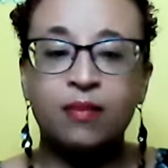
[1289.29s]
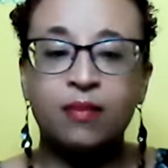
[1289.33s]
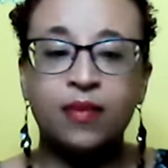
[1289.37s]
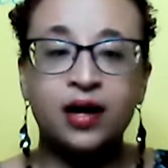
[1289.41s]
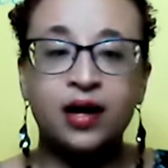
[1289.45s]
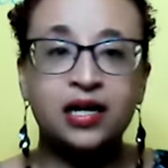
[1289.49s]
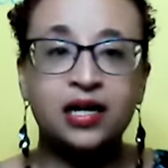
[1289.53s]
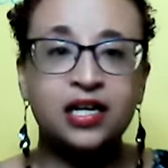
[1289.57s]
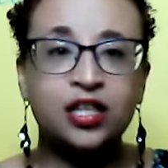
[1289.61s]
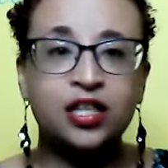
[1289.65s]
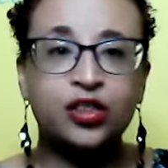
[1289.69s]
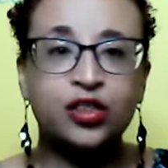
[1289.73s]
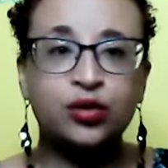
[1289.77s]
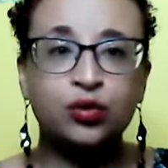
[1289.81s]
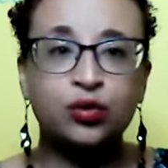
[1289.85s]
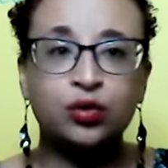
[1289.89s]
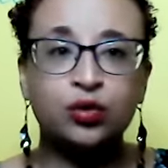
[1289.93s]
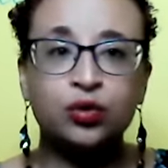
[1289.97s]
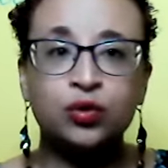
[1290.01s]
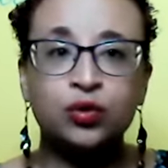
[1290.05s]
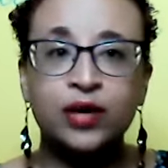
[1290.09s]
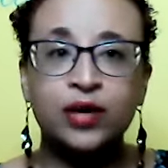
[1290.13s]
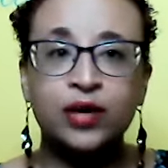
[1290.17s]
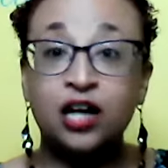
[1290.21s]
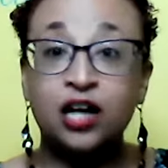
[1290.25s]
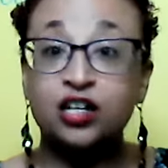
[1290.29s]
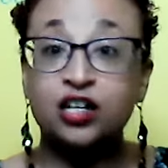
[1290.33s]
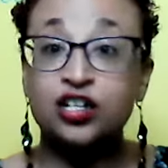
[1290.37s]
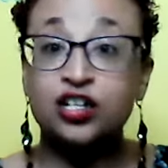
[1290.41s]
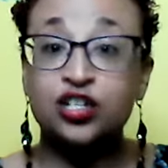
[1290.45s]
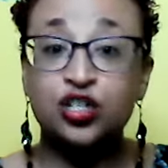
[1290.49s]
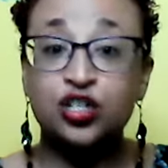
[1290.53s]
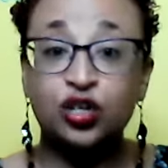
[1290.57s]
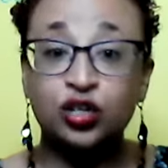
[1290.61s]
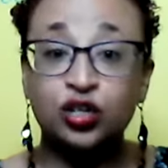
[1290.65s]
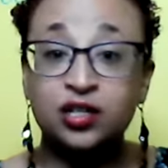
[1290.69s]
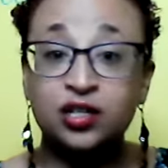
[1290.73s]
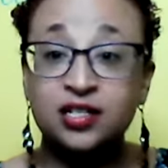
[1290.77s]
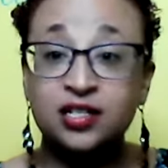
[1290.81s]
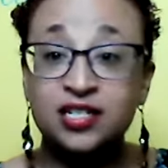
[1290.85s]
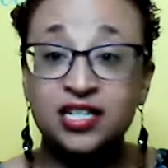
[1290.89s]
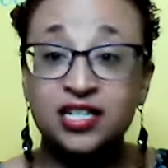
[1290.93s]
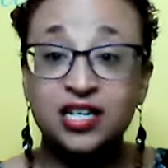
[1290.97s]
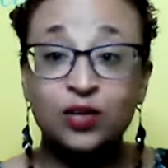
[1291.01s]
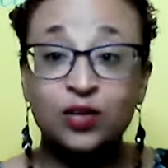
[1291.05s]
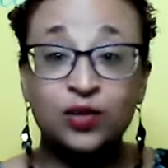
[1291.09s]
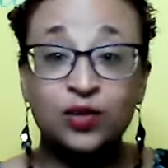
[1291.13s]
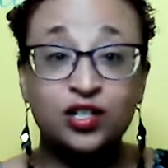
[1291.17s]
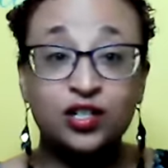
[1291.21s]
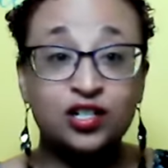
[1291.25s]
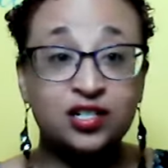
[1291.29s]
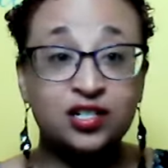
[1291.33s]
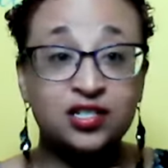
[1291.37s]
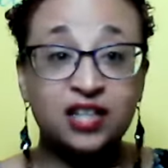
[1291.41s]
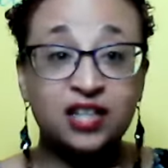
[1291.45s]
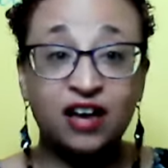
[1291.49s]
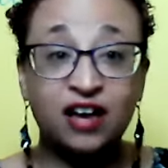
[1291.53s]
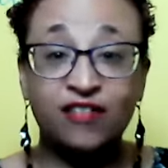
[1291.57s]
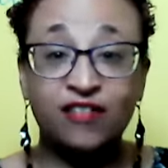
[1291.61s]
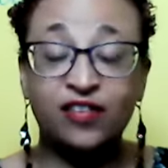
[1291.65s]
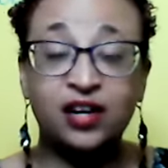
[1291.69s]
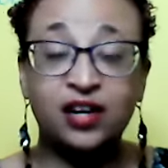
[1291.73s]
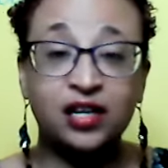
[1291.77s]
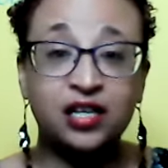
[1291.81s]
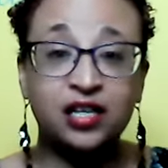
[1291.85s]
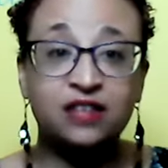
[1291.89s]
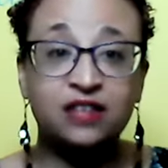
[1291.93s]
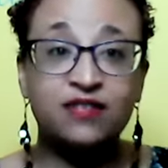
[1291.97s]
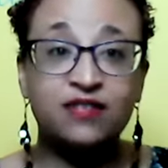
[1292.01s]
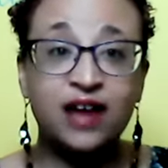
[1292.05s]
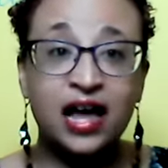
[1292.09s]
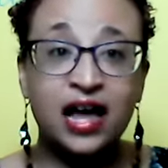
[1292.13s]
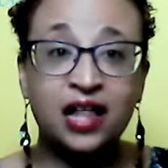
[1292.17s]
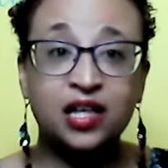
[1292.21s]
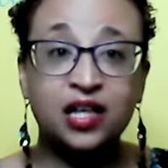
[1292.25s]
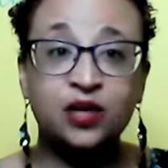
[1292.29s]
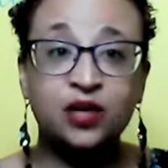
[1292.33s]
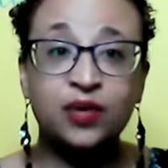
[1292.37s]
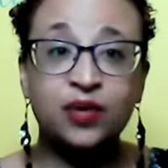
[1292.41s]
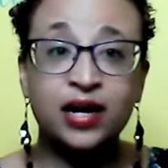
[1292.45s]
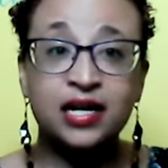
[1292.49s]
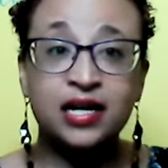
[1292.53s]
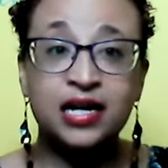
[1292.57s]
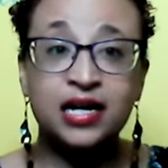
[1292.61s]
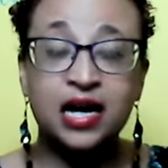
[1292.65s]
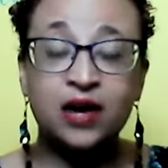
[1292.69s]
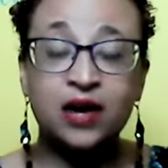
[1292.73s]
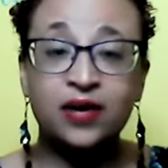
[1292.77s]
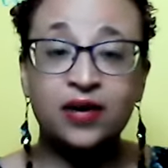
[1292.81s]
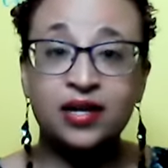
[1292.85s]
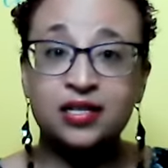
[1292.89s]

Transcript: money through uncertainty, which is definitely valid right now.